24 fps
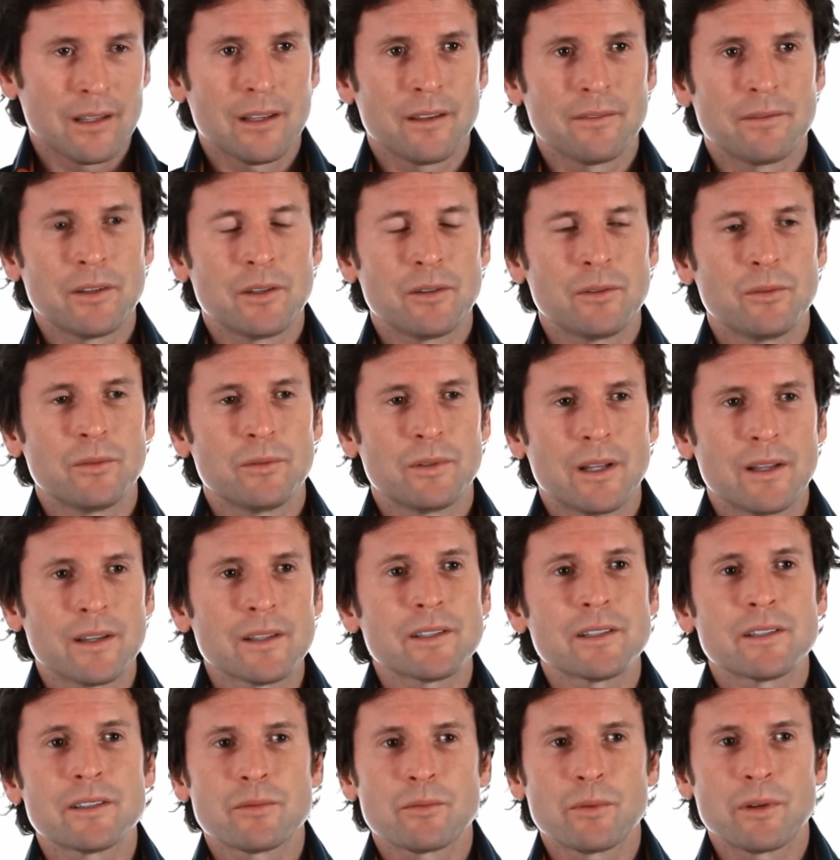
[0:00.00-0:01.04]
if you
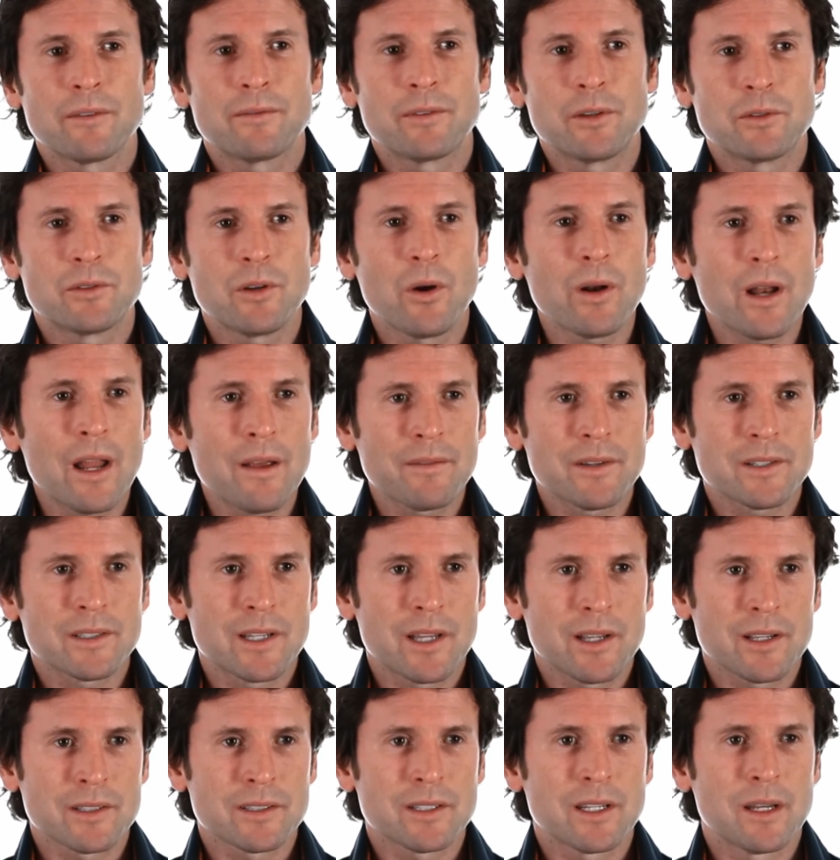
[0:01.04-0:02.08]
this is if you don't have a
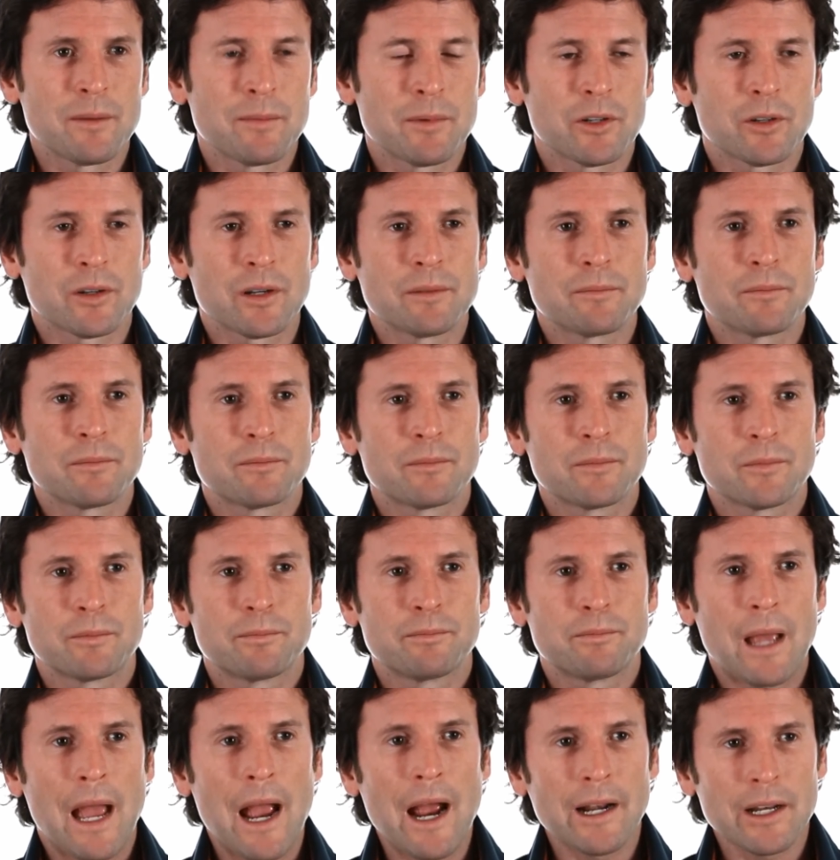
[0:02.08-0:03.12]
sales team and you're
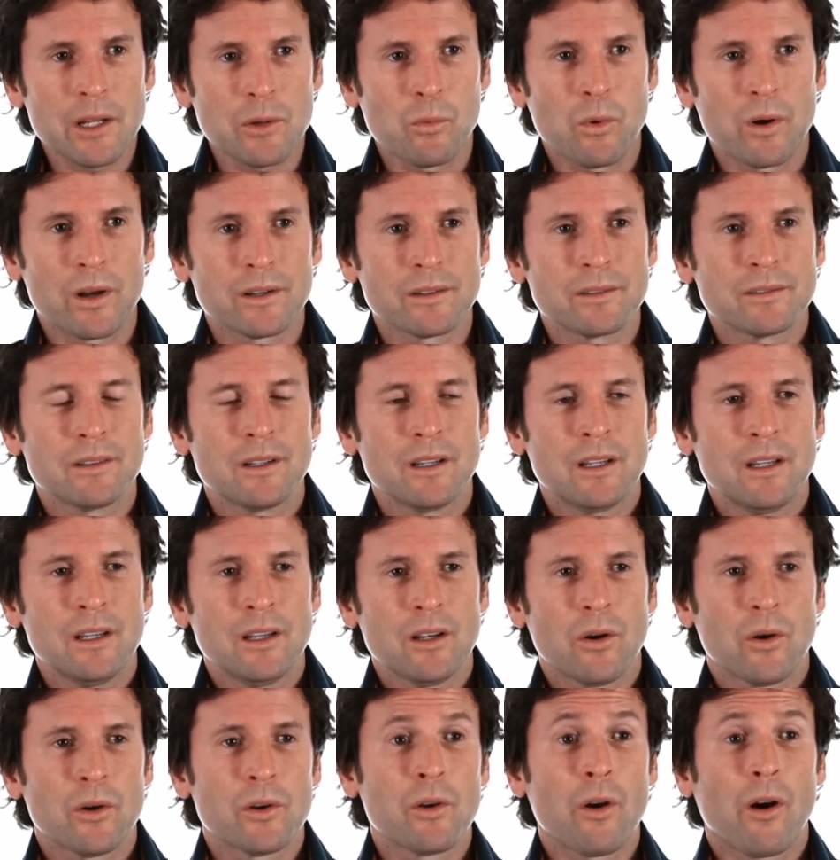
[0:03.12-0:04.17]
adding one,
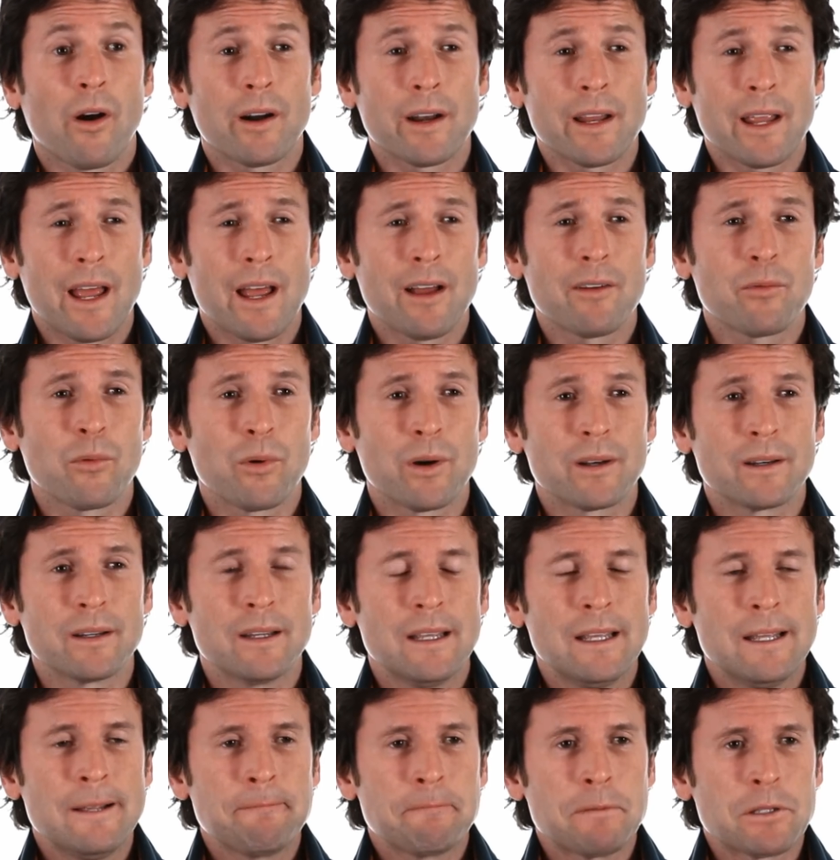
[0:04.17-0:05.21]
or you already have one,
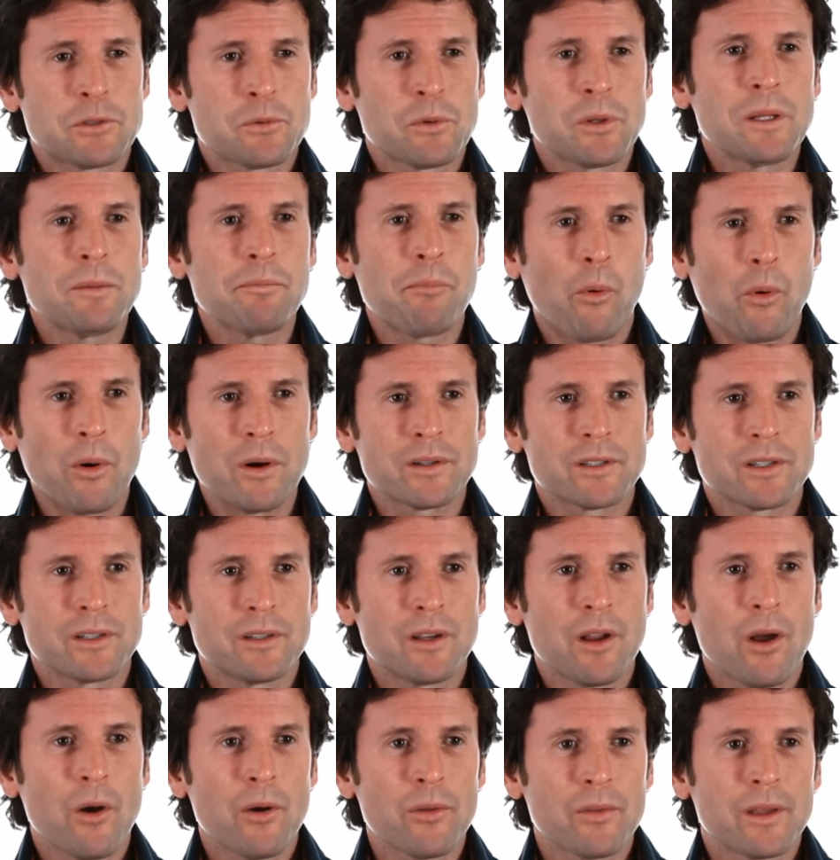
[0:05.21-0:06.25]
it's really important to
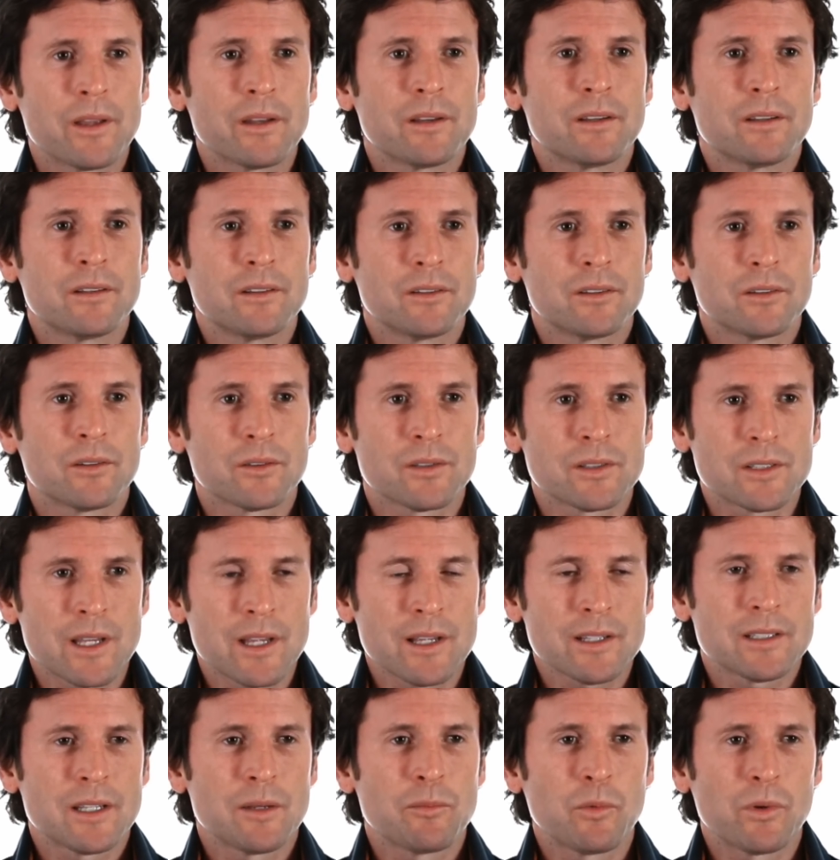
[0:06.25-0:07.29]
know that your
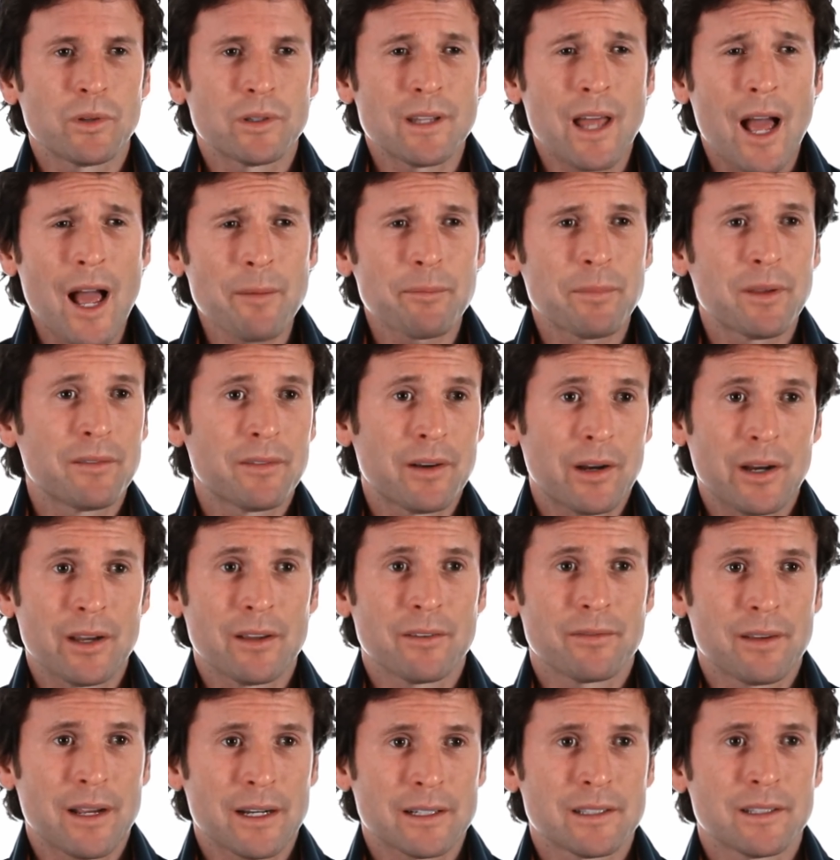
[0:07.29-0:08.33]
sales team will not be very
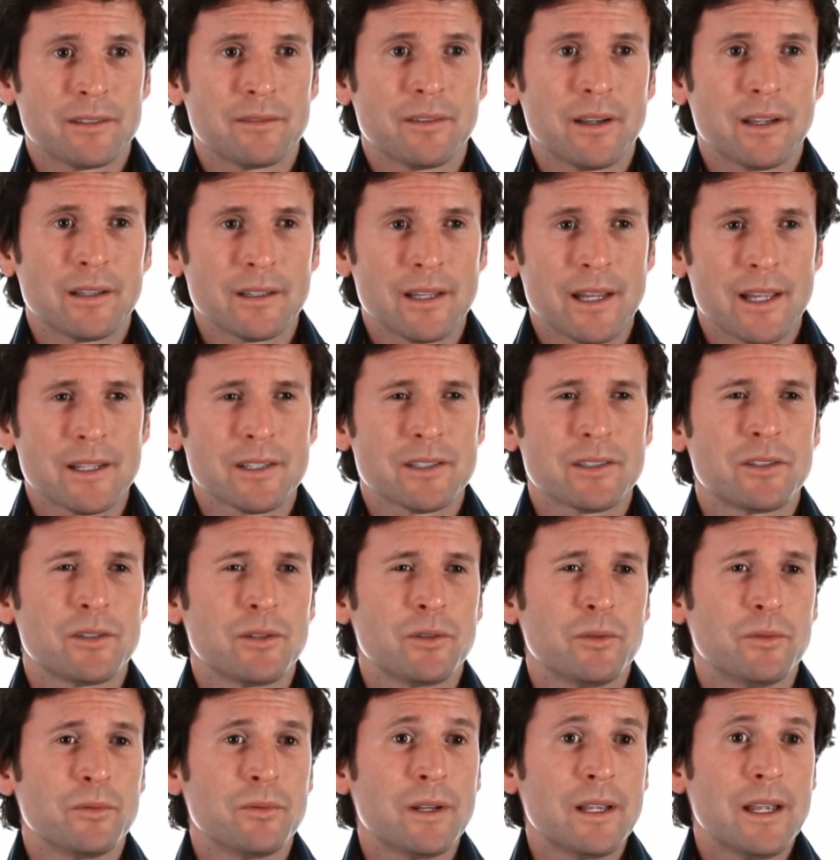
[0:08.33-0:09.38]
effective unless
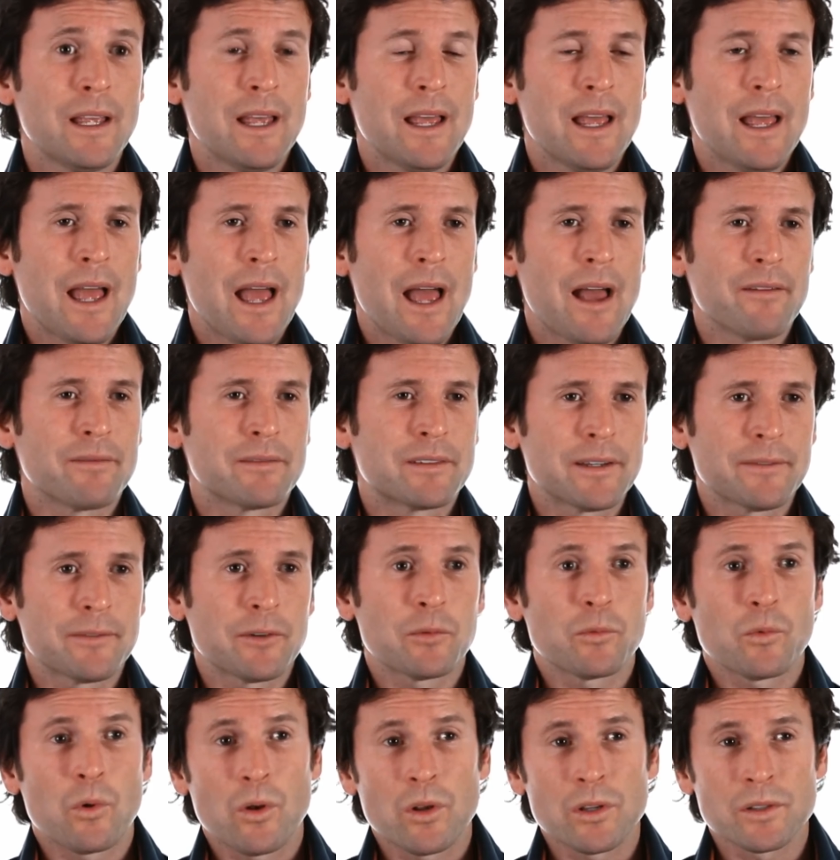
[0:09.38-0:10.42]
you have
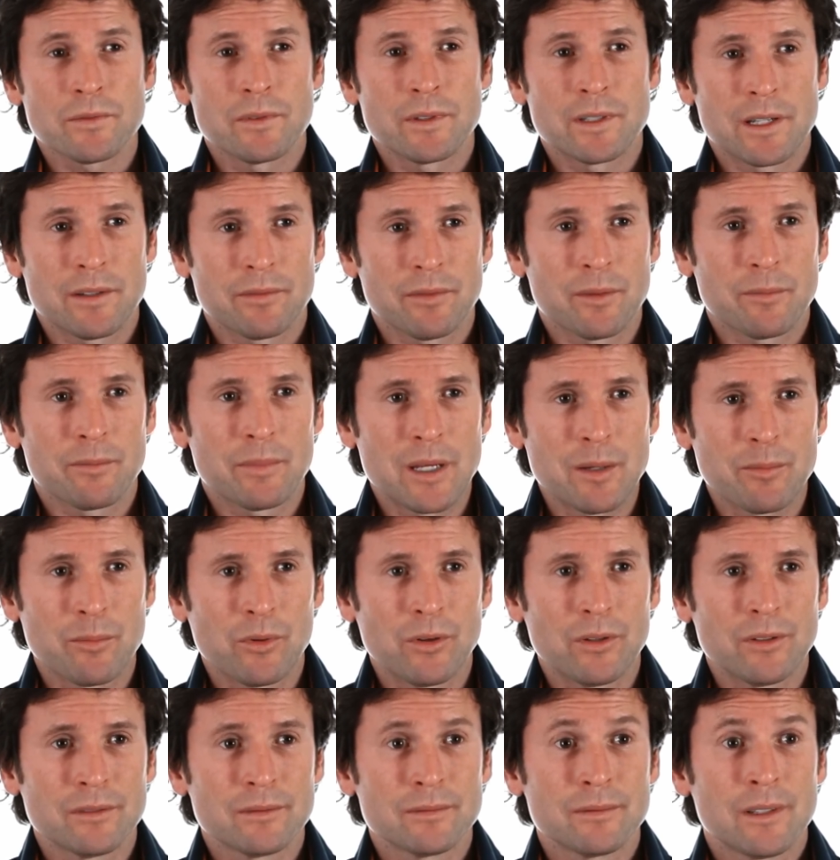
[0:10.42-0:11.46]
different roles for different
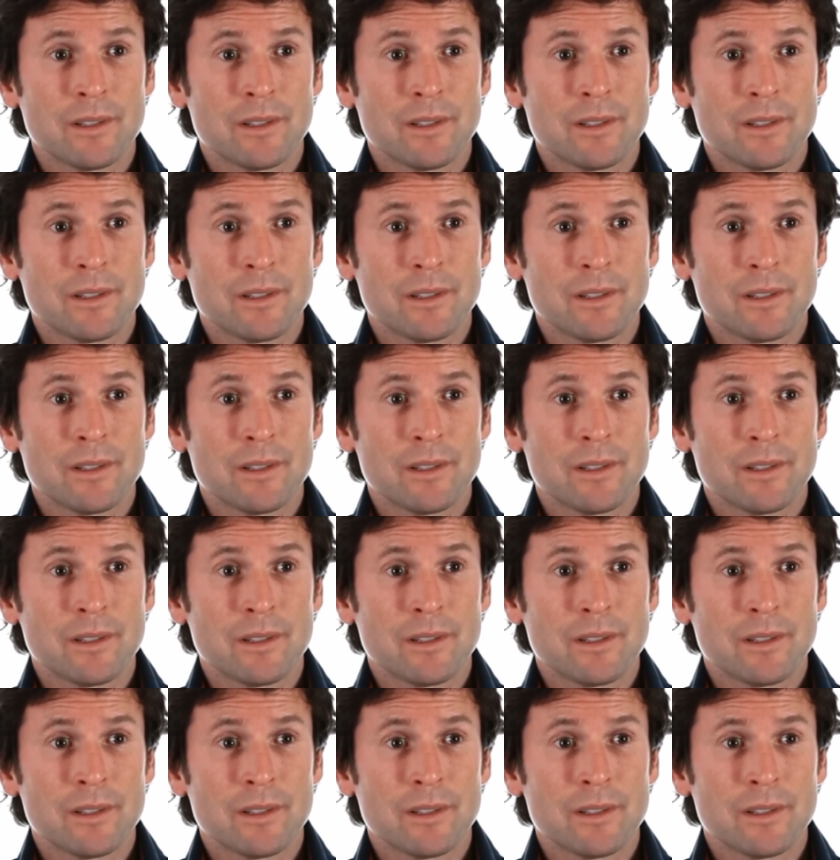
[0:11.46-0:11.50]
people.